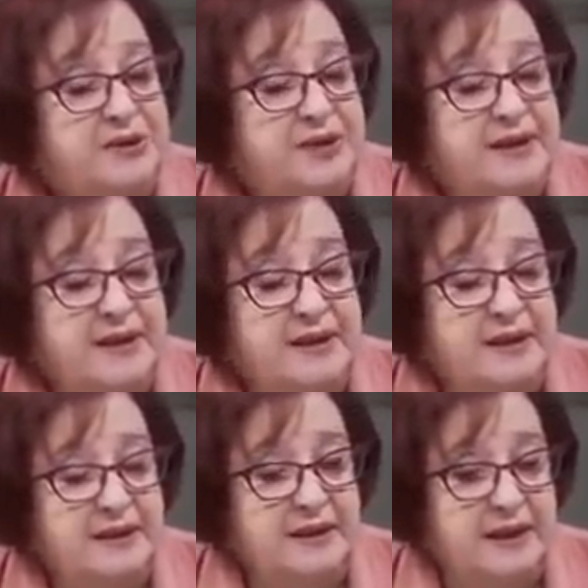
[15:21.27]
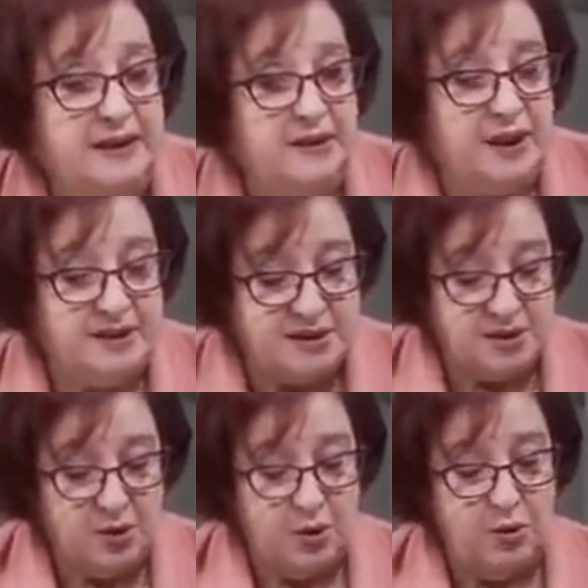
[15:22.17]
So I think that there's
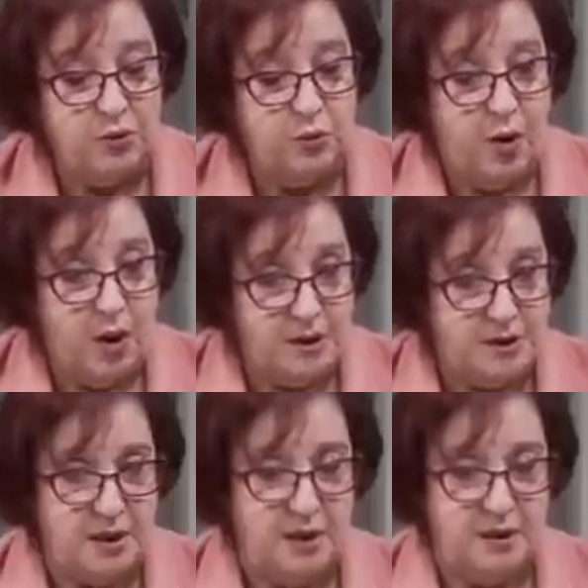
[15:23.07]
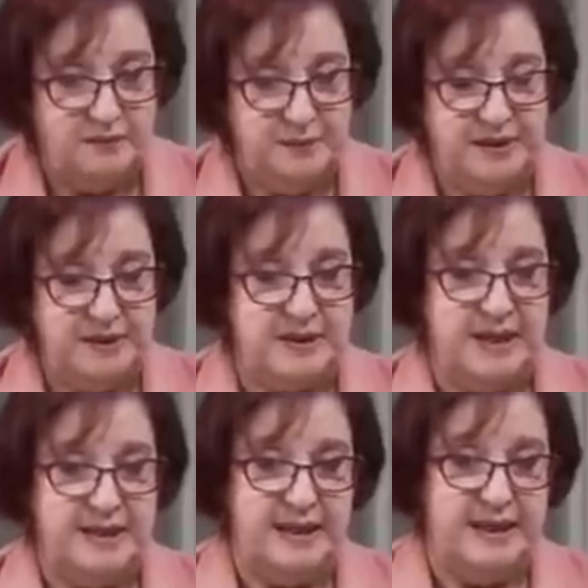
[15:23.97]
a whole wad of bills
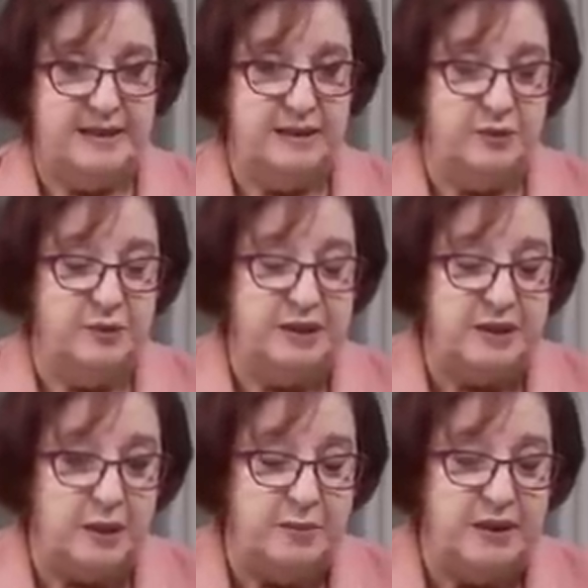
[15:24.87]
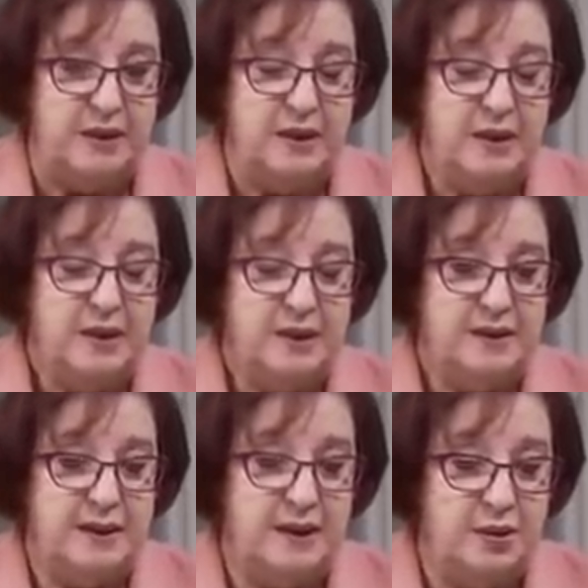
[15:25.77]
like that that will be coming,
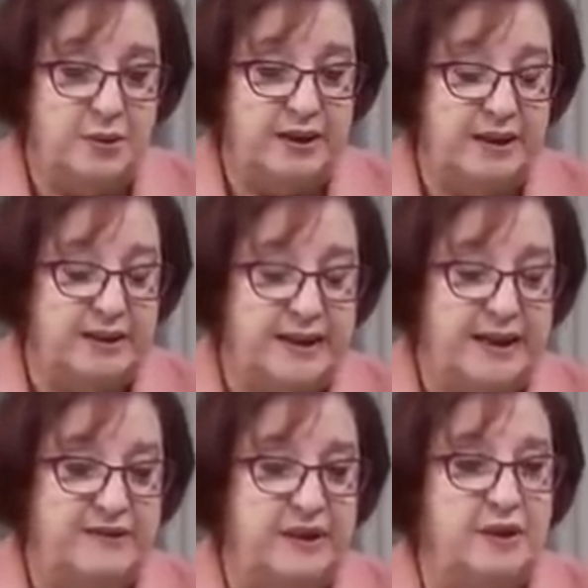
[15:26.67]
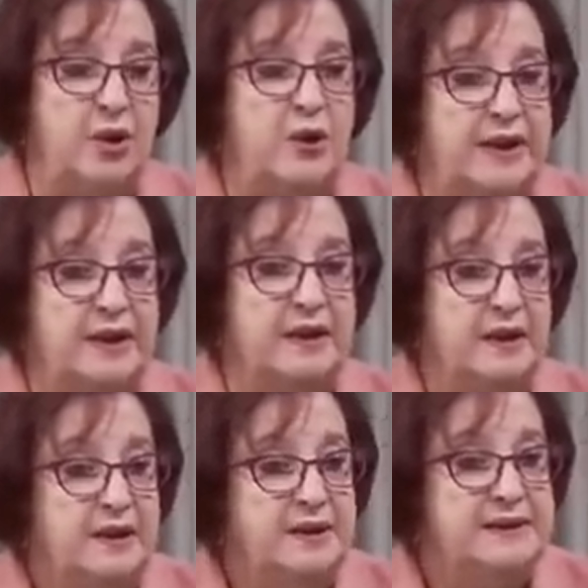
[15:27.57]
that are looking at kind of unlocking
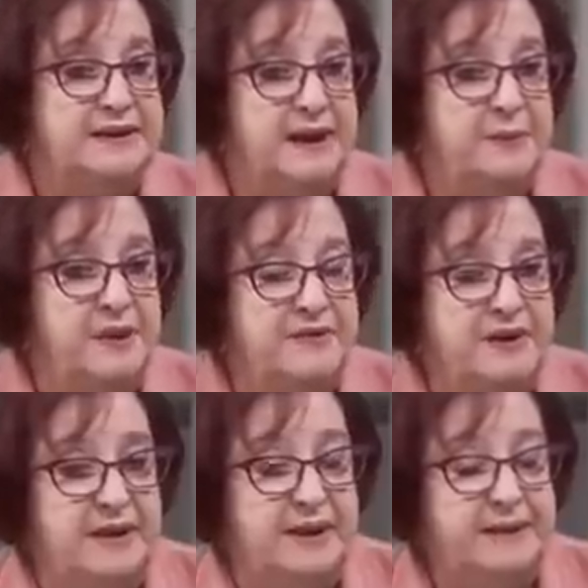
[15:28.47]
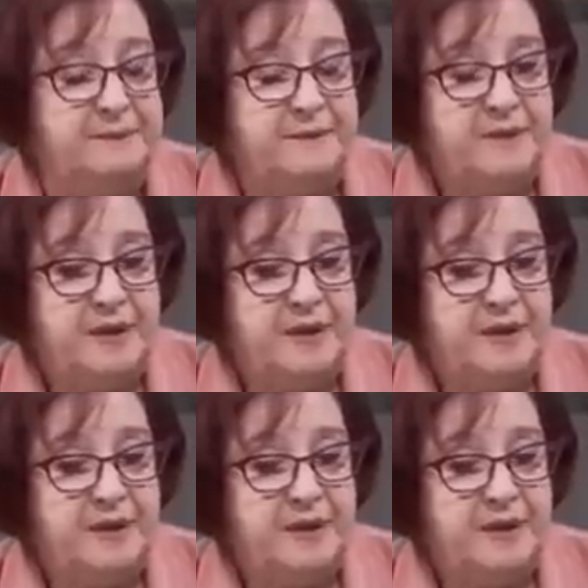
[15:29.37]
some of the